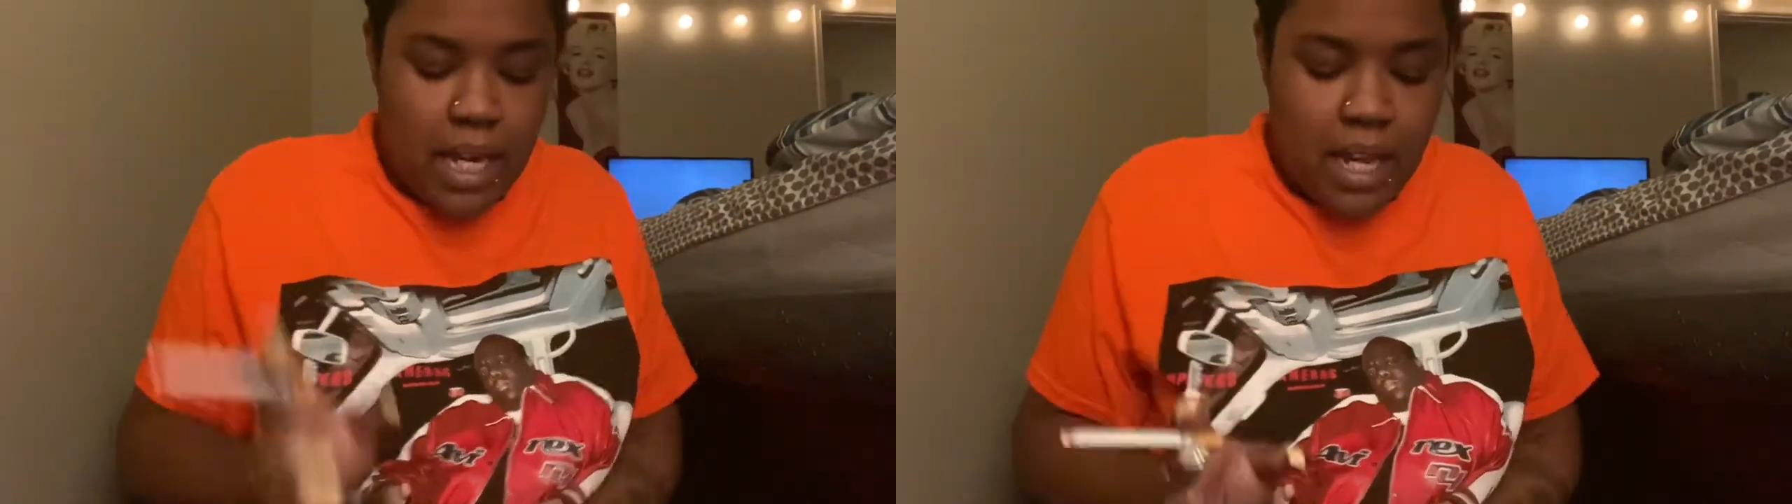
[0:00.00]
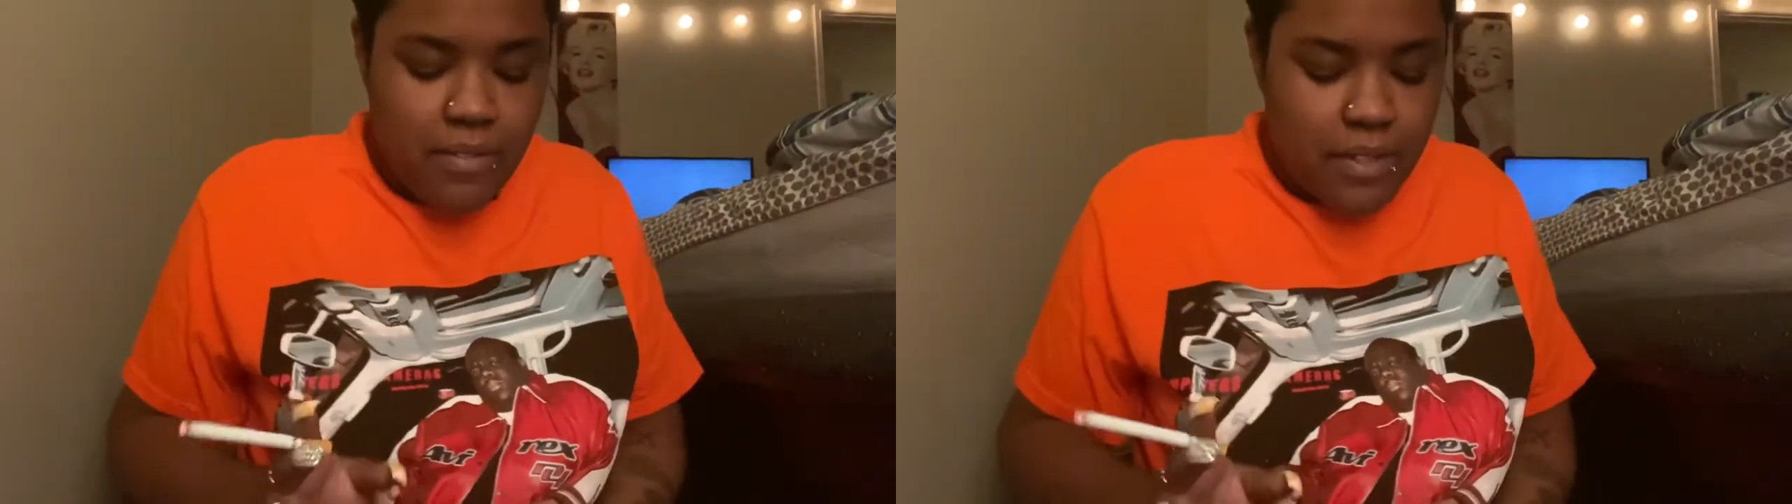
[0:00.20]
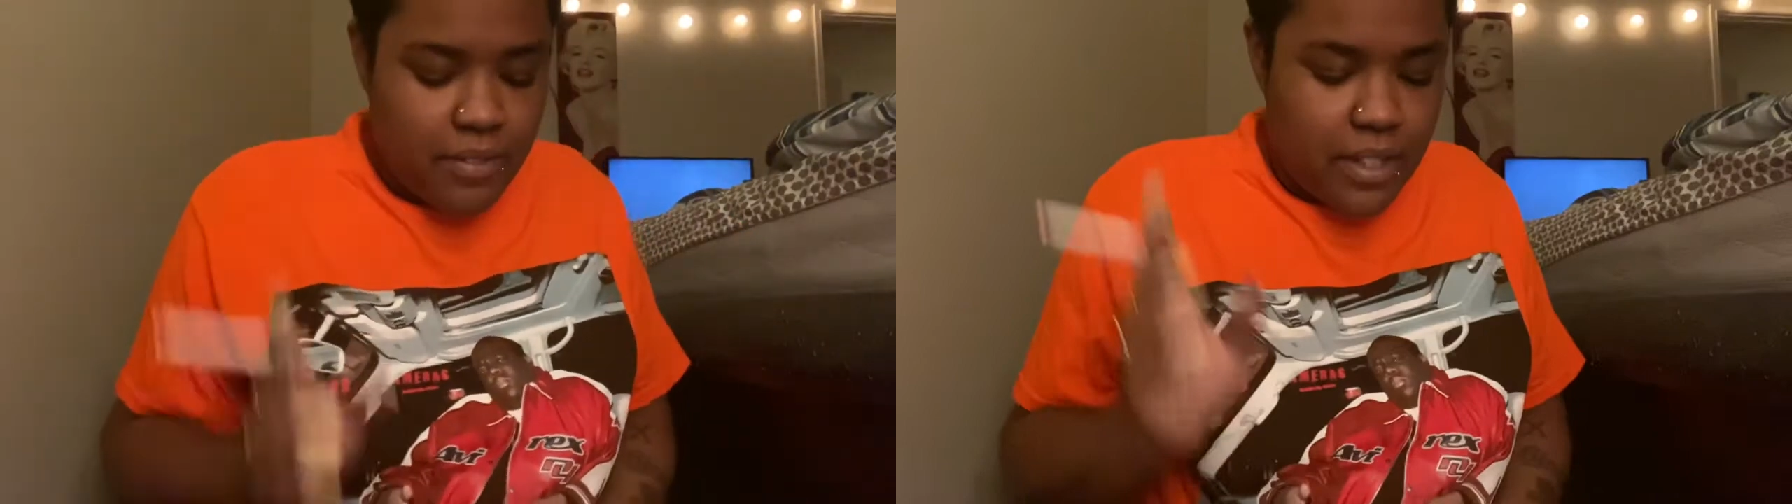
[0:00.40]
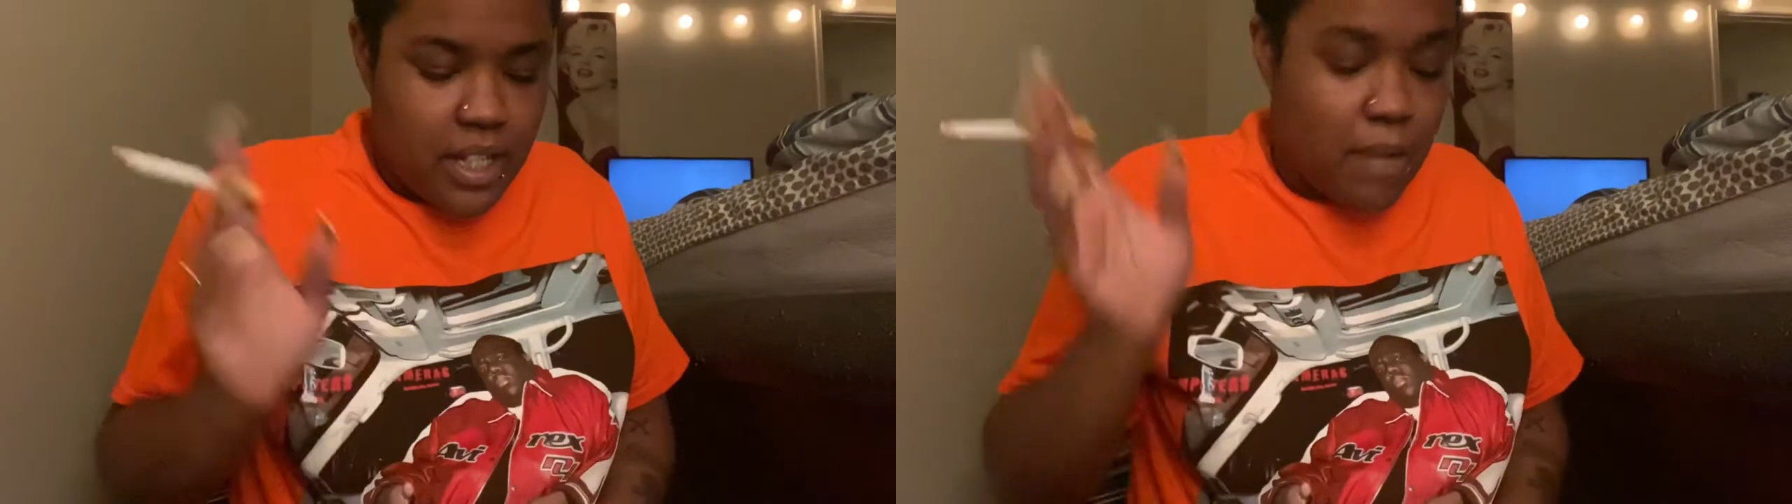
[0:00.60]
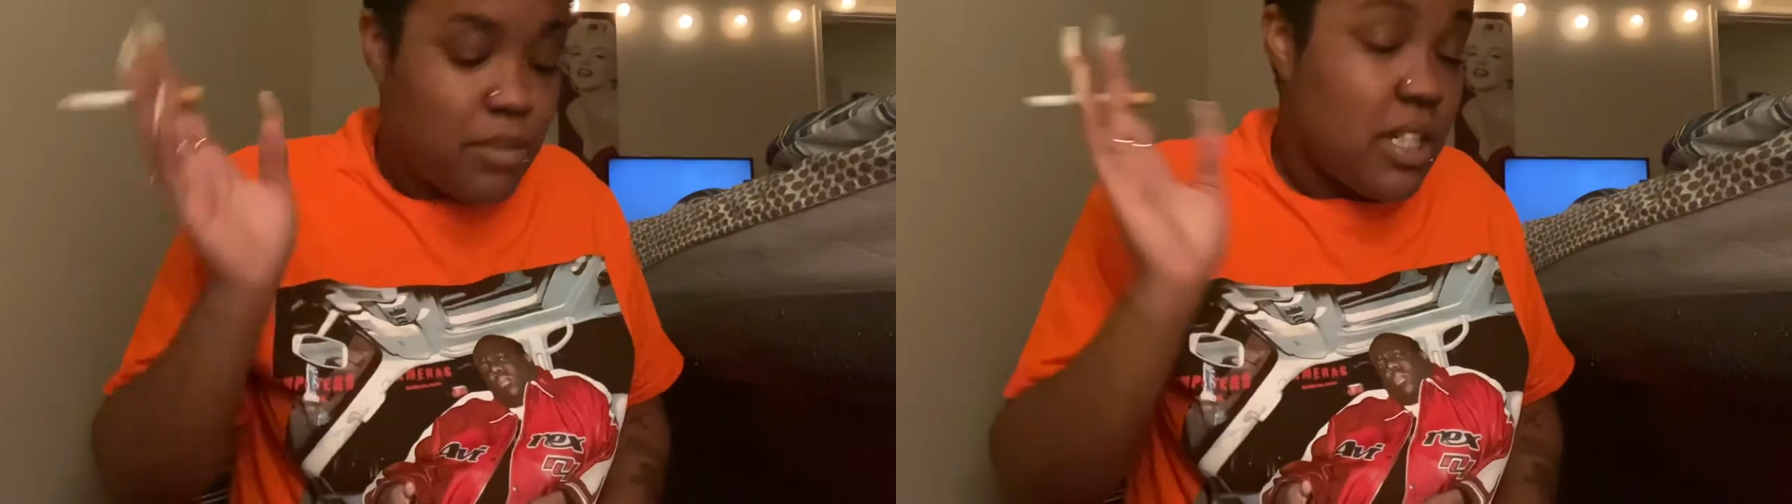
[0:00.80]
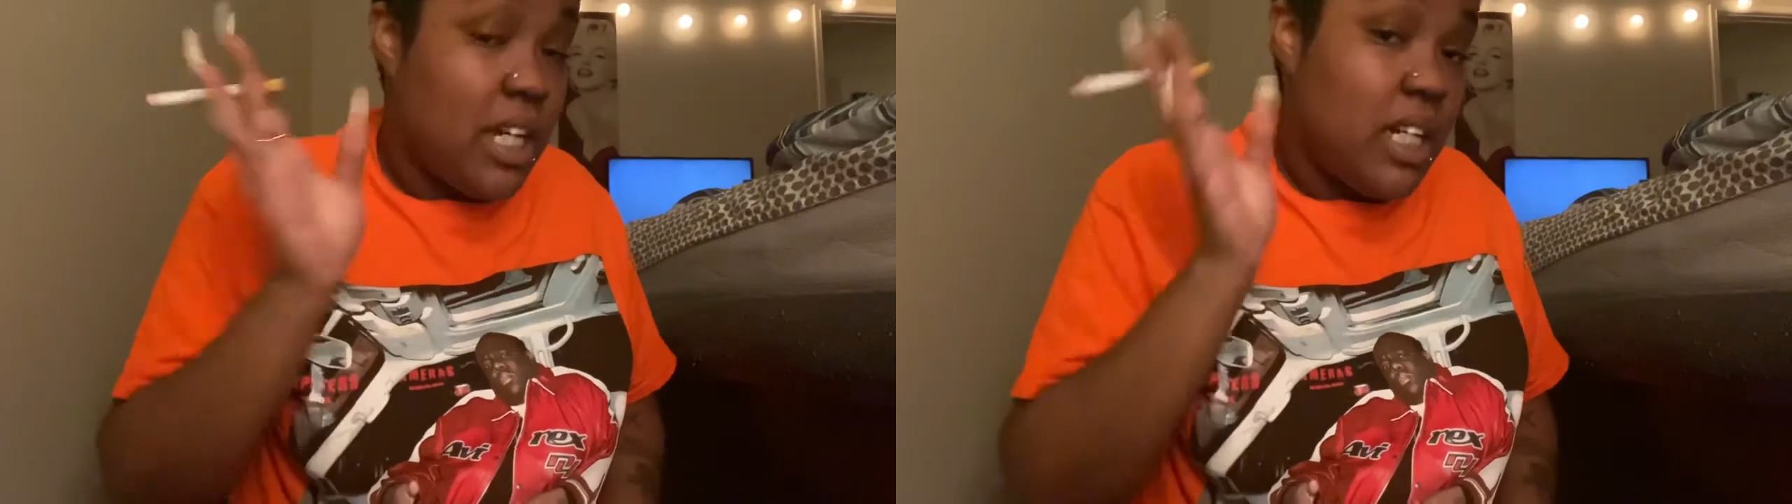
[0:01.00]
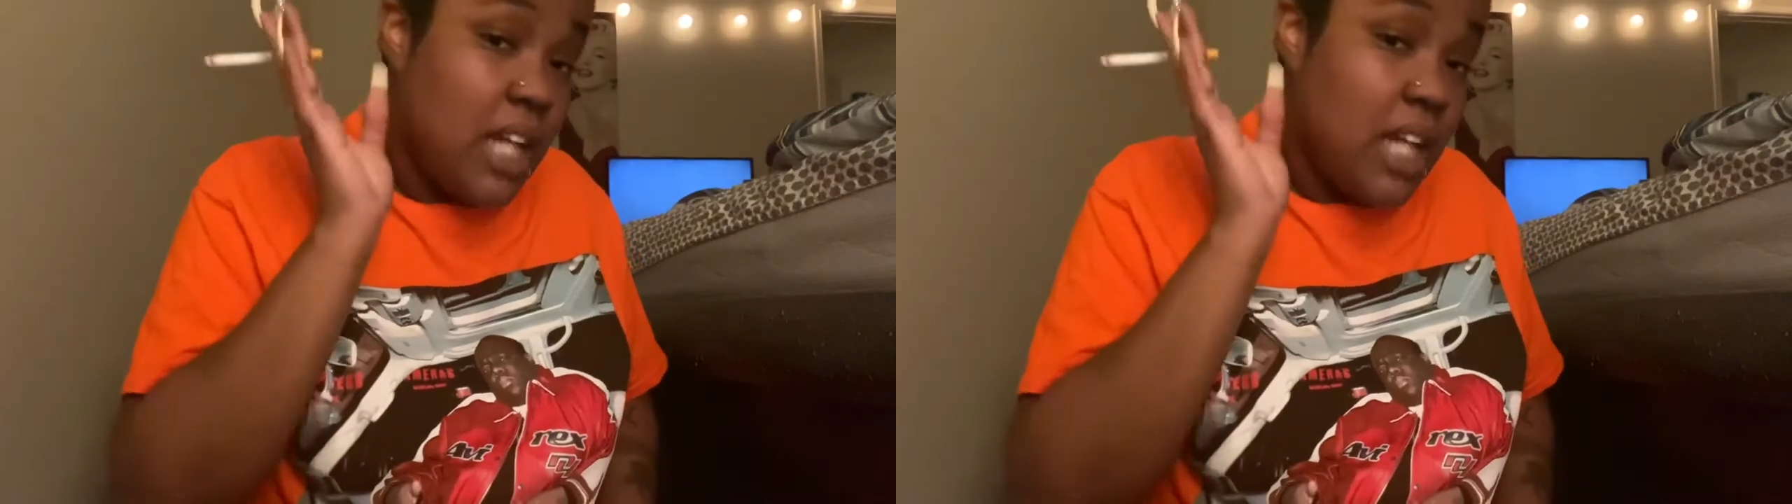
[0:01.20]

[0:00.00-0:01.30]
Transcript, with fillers: off of it. I'm trying to